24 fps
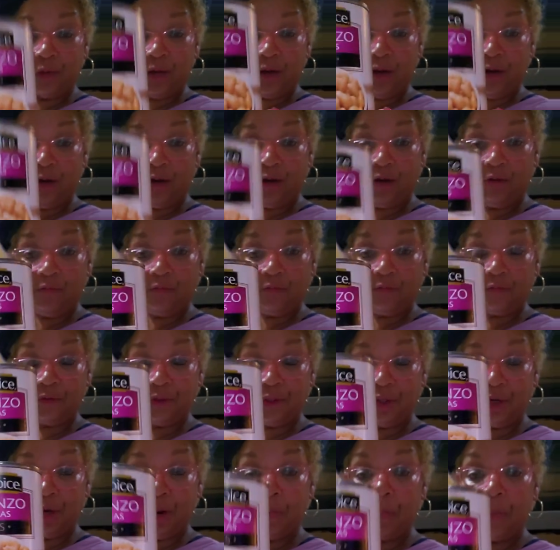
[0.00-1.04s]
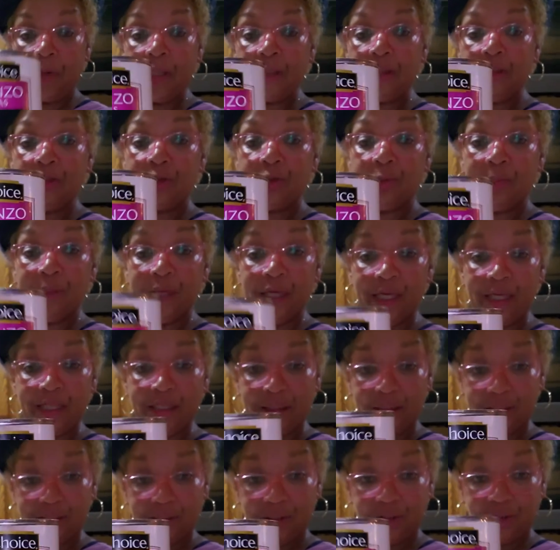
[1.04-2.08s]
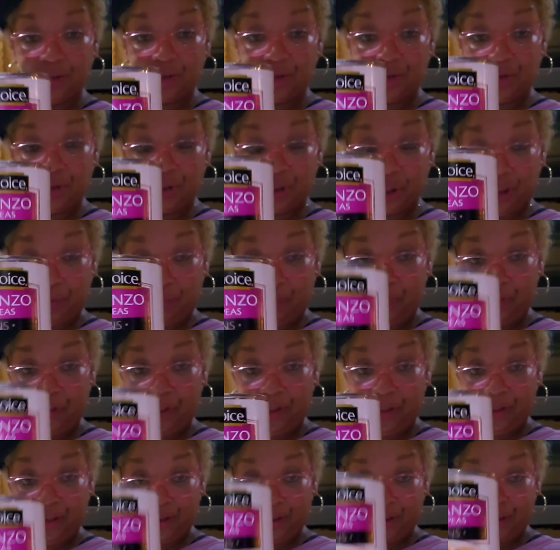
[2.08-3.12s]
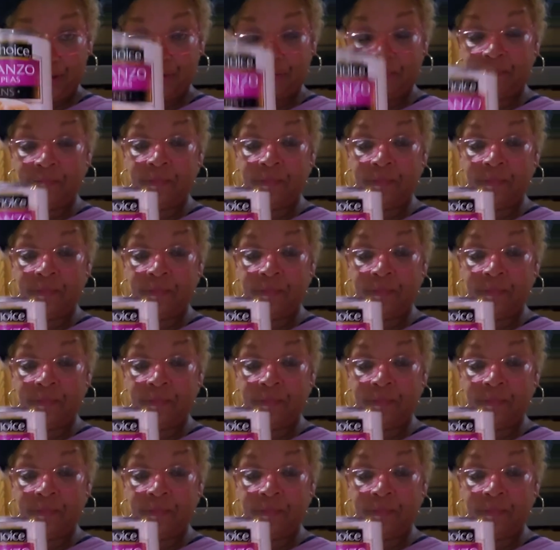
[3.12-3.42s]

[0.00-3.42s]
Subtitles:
of garbanzo beans, chickpeas.